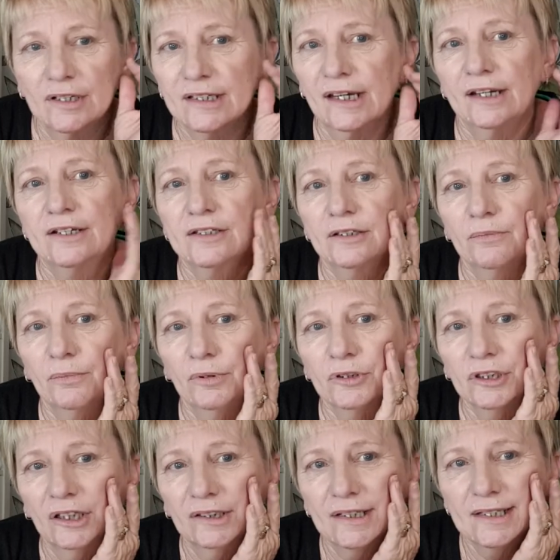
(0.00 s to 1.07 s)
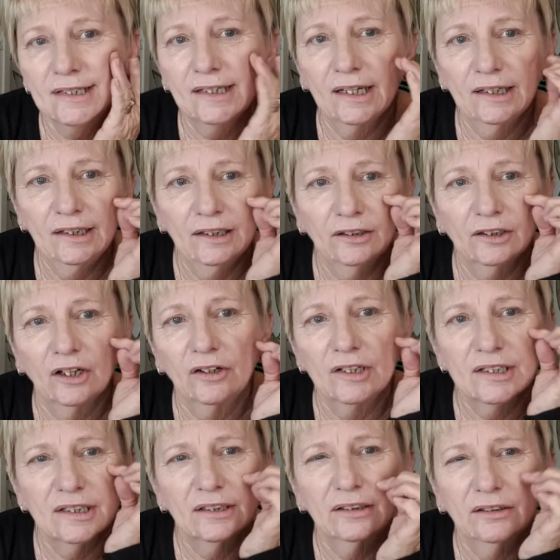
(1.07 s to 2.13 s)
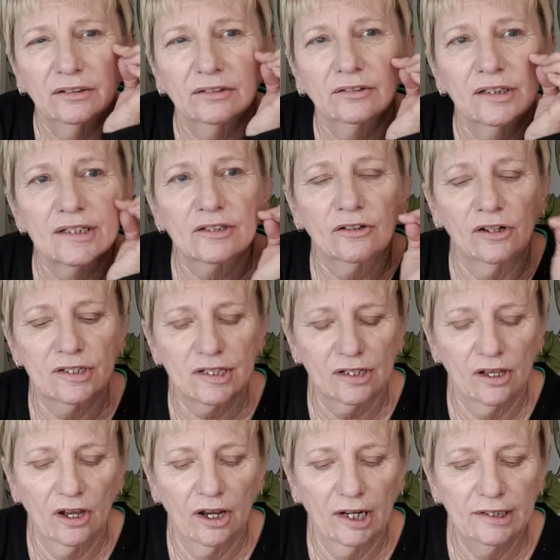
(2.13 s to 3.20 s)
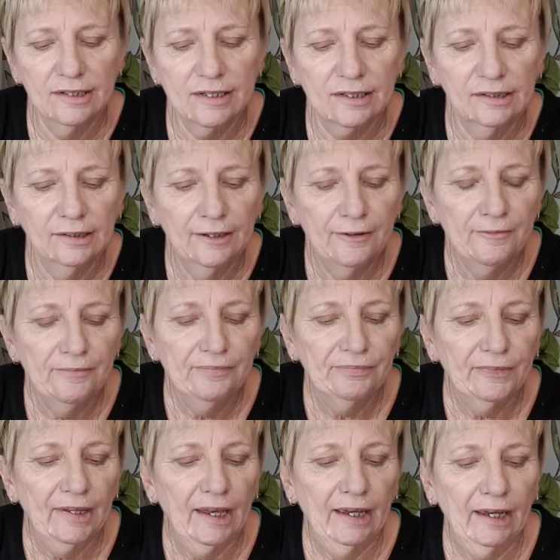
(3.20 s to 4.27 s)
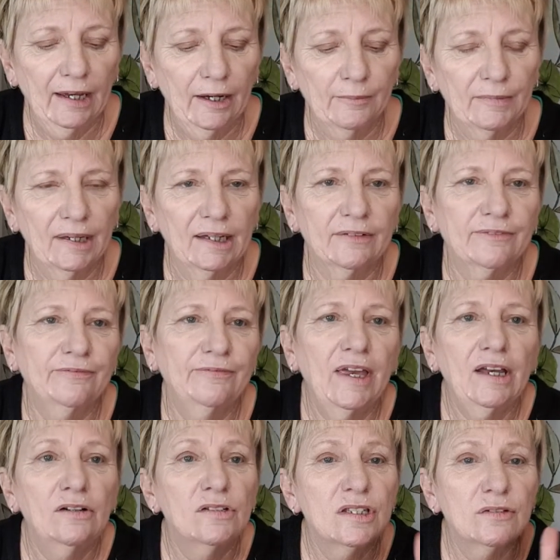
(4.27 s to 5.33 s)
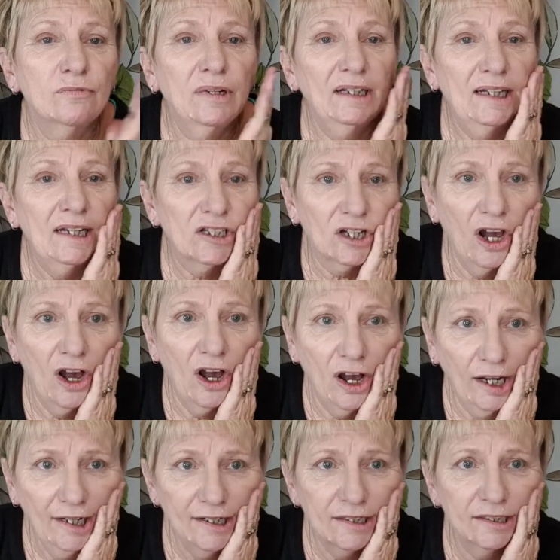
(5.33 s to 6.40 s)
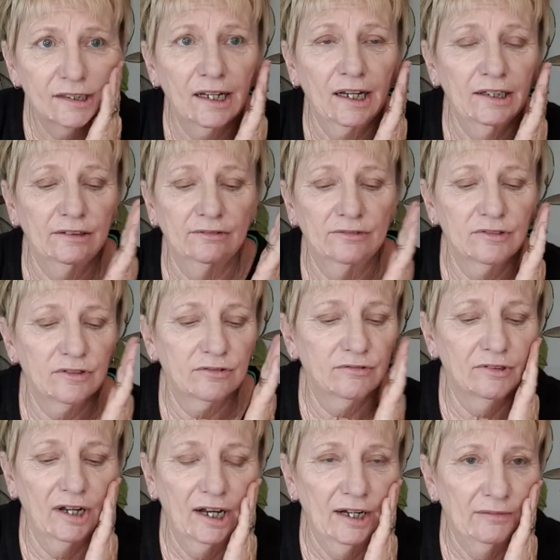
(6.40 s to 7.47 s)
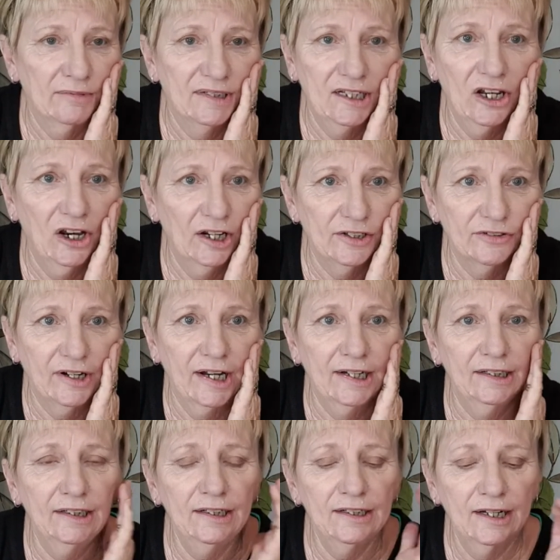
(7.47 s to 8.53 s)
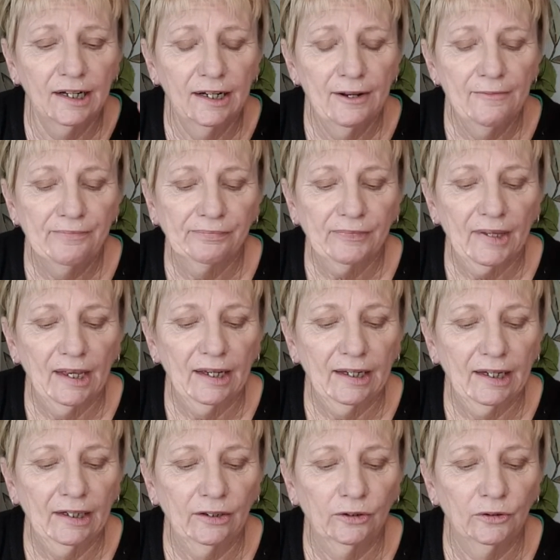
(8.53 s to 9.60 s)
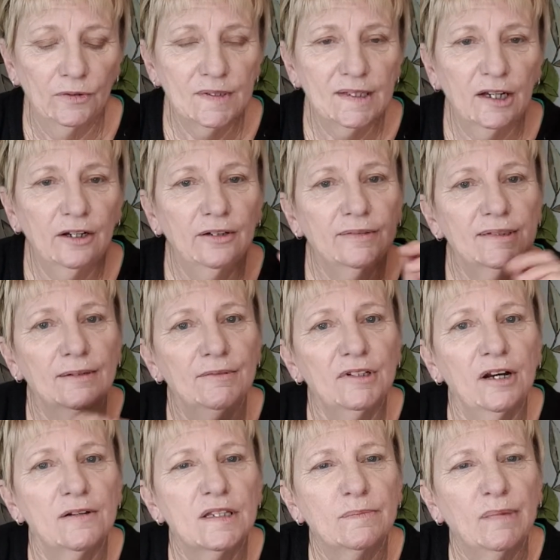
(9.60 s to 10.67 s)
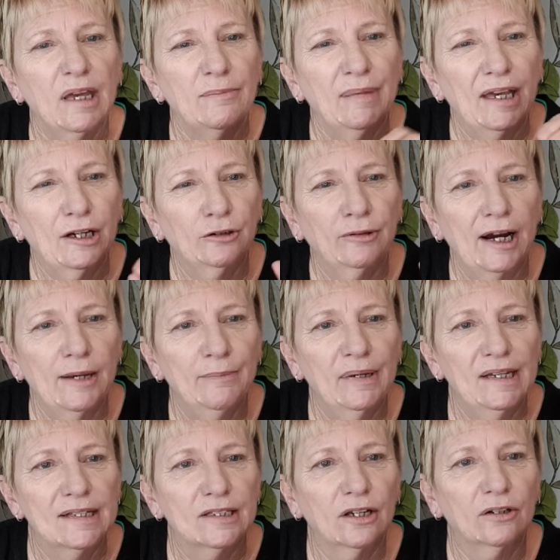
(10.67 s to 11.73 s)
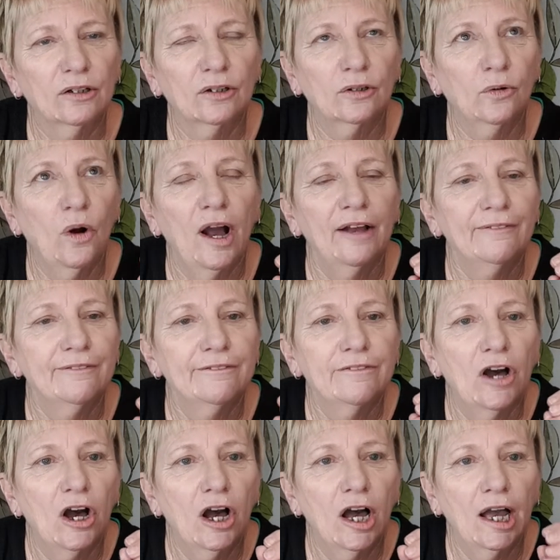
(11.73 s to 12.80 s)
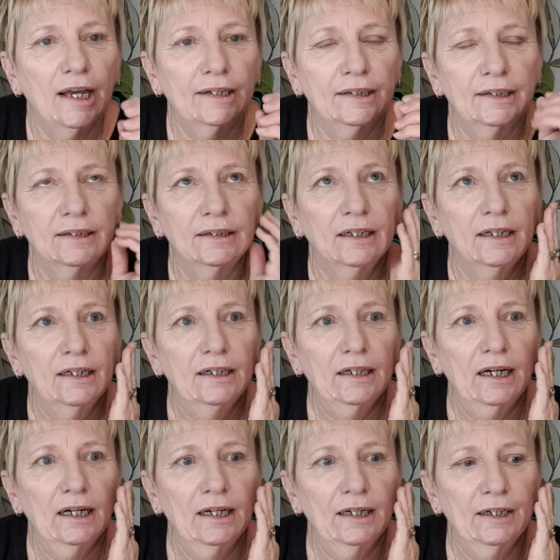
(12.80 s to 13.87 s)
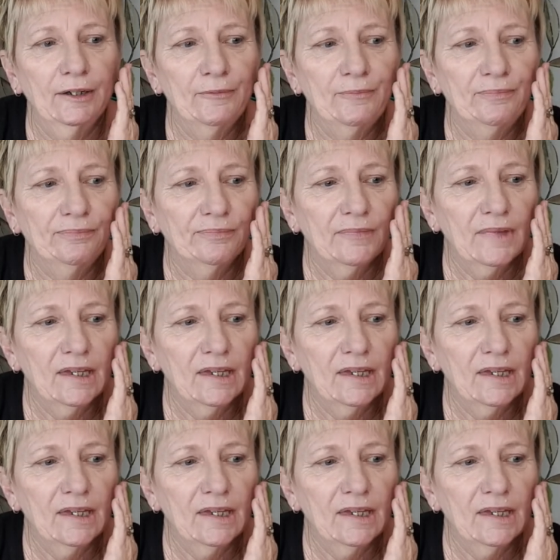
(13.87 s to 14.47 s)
attend to push on the skin, it'll go into little crisscross lines. It feels really tight and dehydrated. It'll also sometimes be a bit crepey, so quite fine and